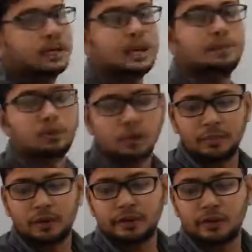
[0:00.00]
the
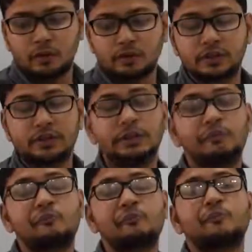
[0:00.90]
employability of
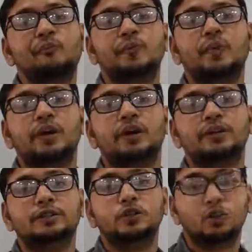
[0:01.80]
the
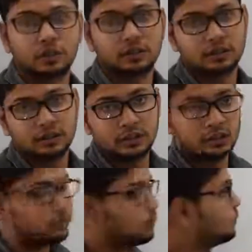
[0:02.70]
youth?
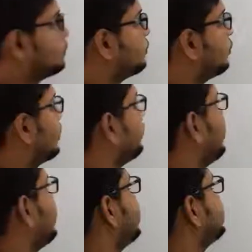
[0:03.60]
The one way